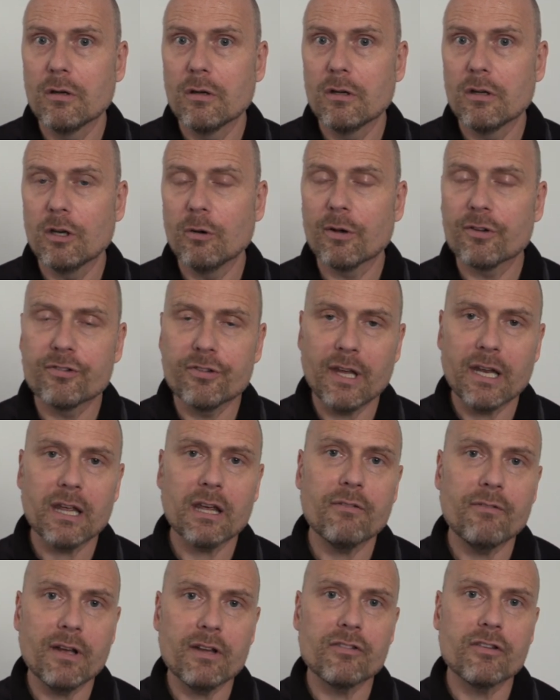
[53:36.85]
you are setting
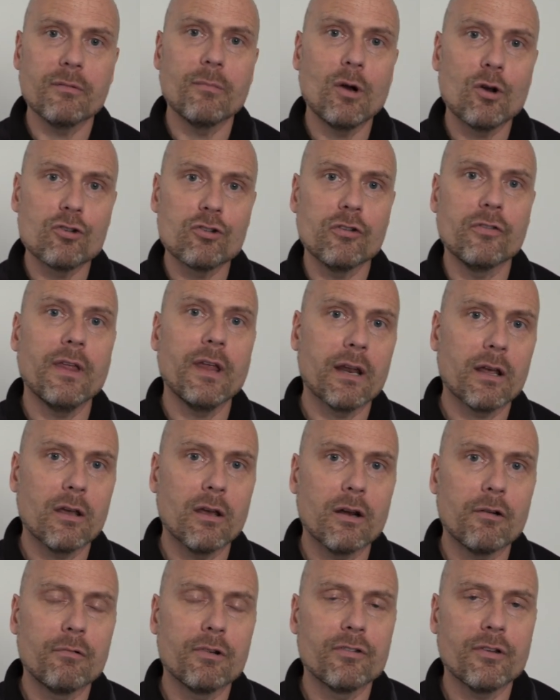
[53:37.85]
events in motion that are
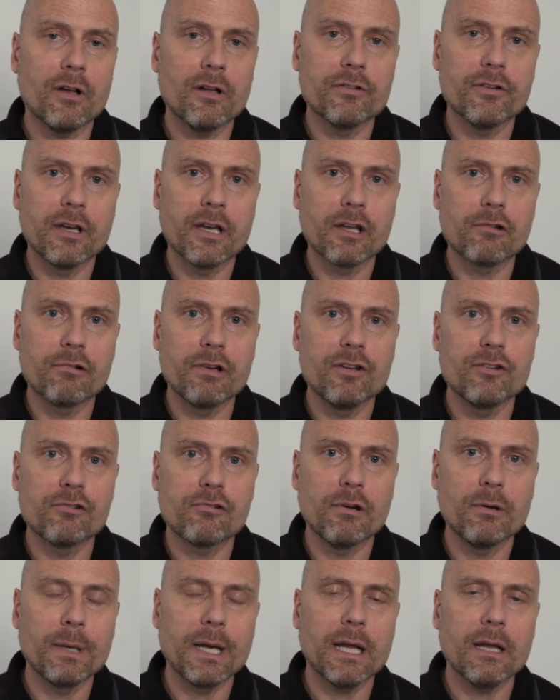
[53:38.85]
going to result in increased
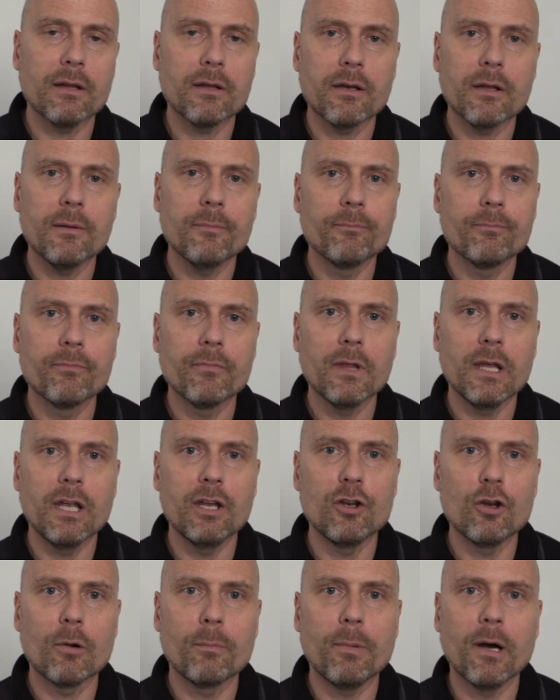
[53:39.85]
criminality
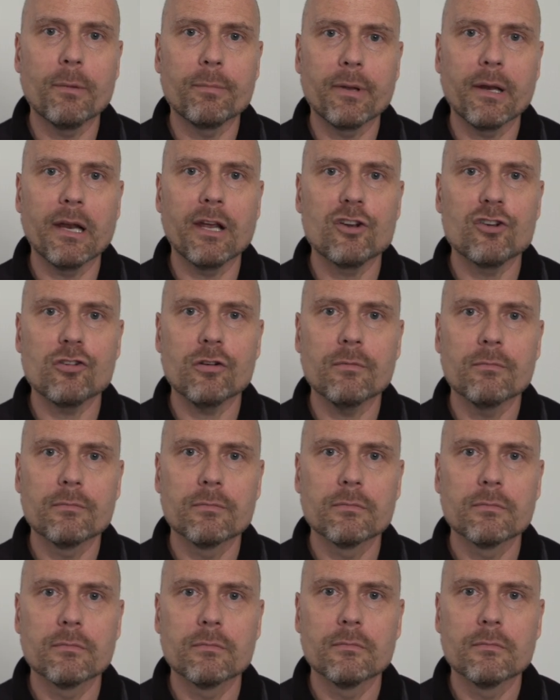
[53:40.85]
in your population.
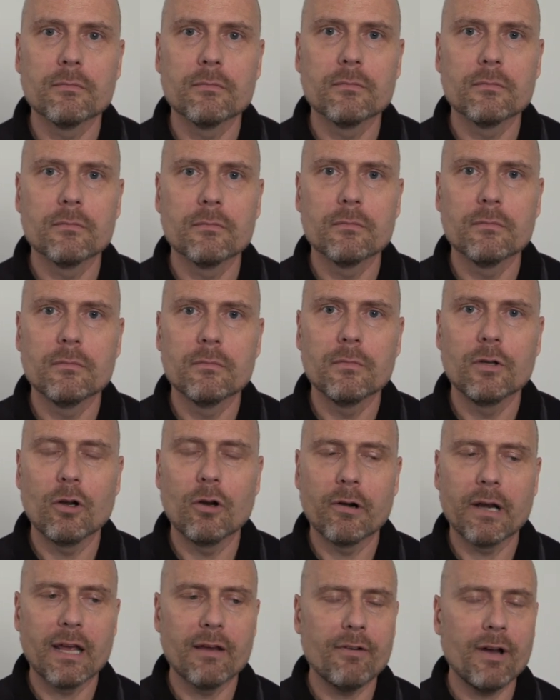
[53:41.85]
You
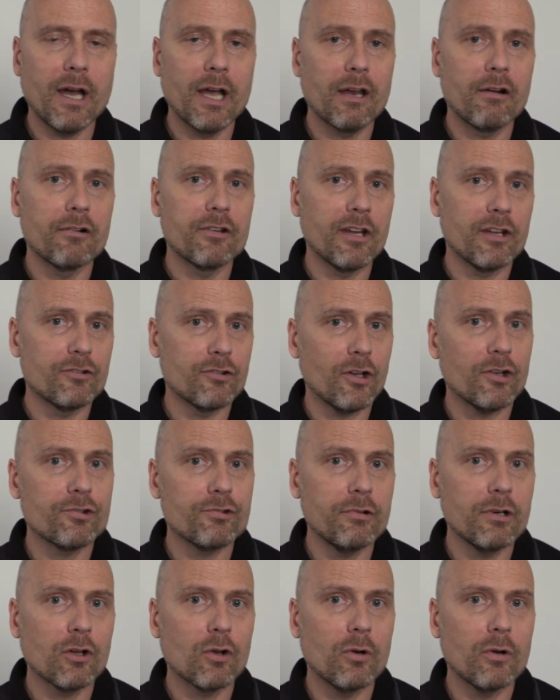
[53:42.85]
already have higher
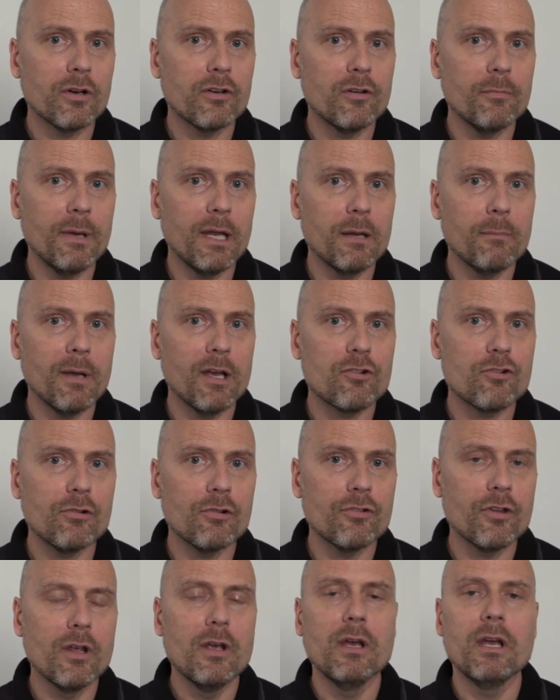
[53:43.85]
testosterone, according to many
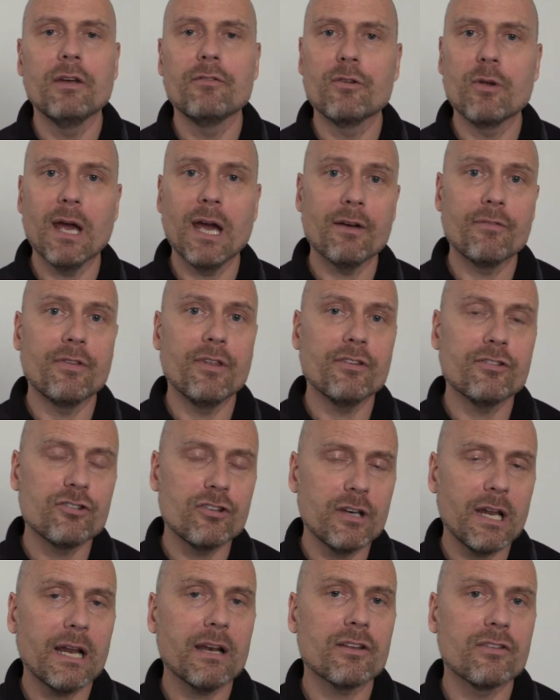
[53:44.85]
measures. If you have this
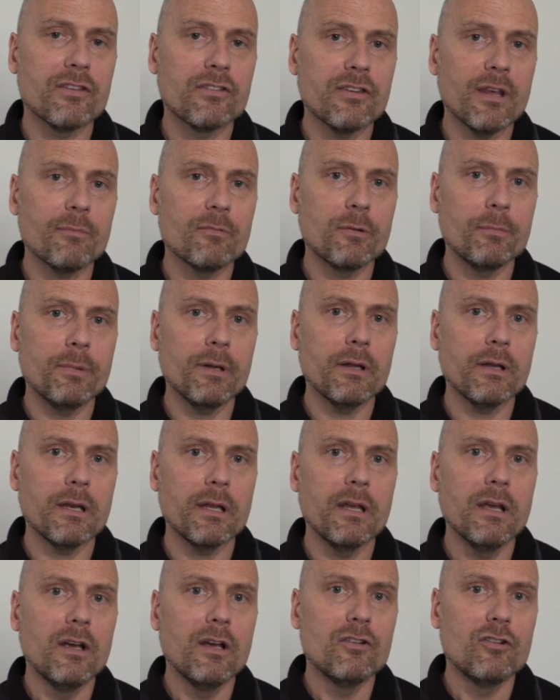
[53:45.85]
genetic
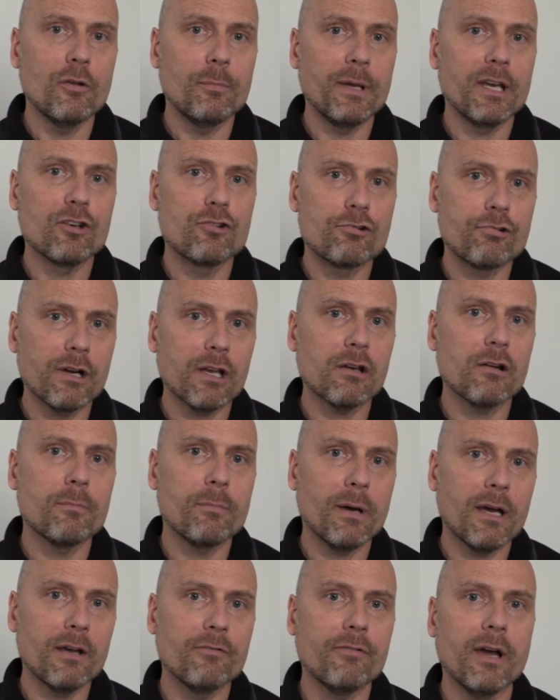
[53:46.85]
susceptibility to being triggered
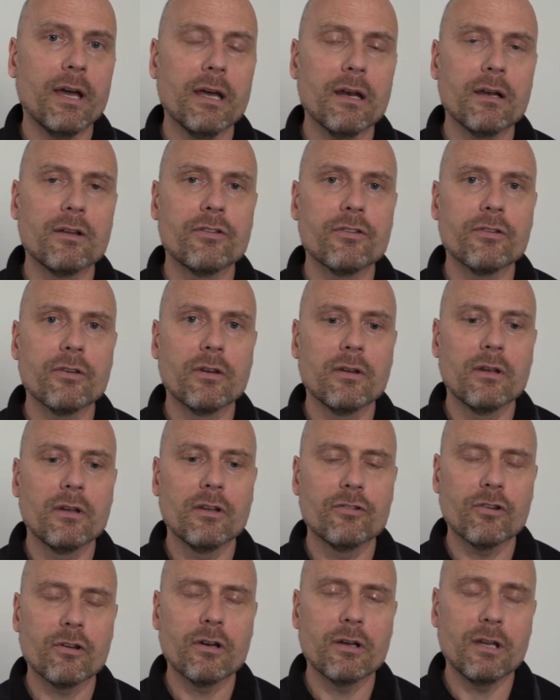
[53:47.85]
by violence,
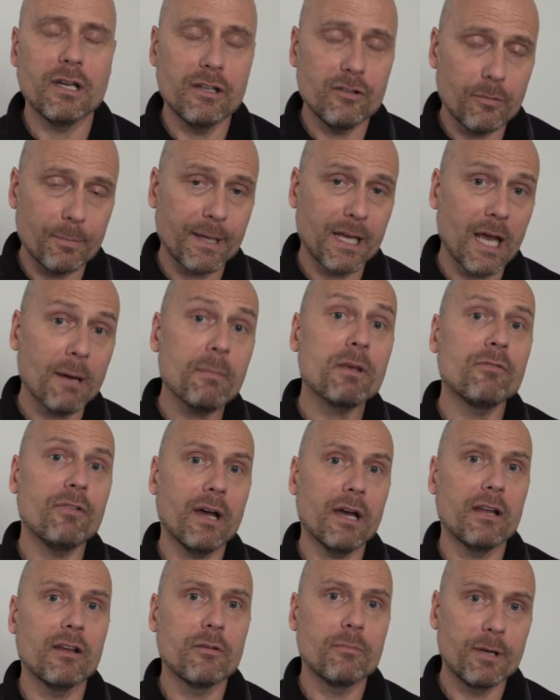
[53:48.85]
into becoming
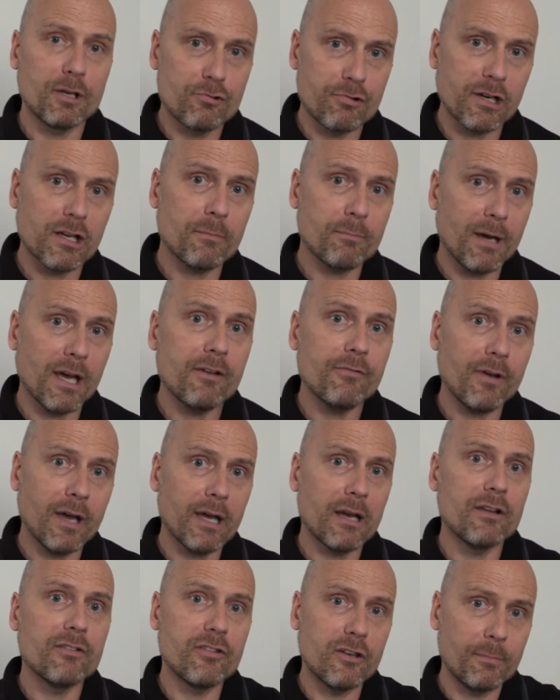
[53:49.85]
violent, being triggered by
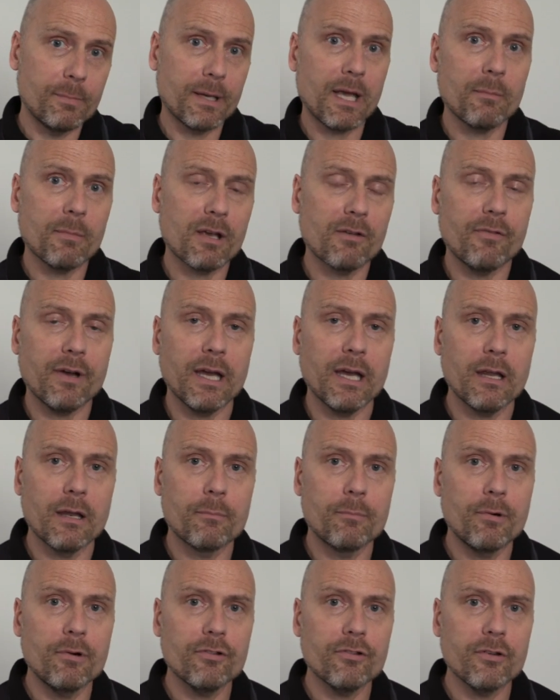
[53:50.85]
violence into becoming a
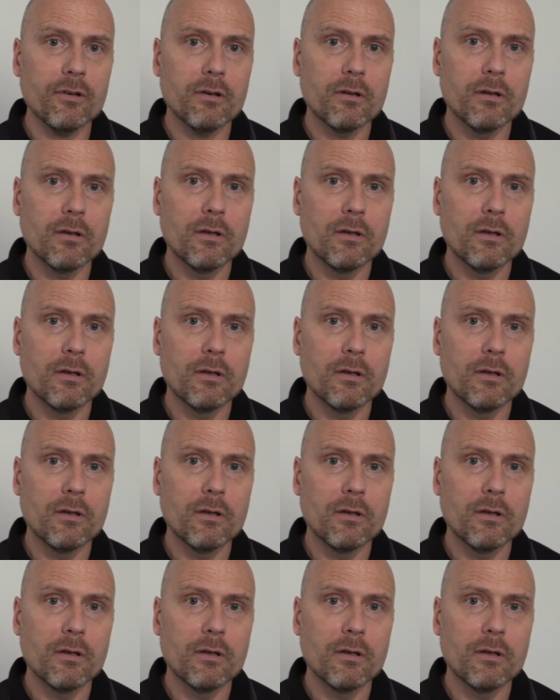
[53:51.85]
violent person,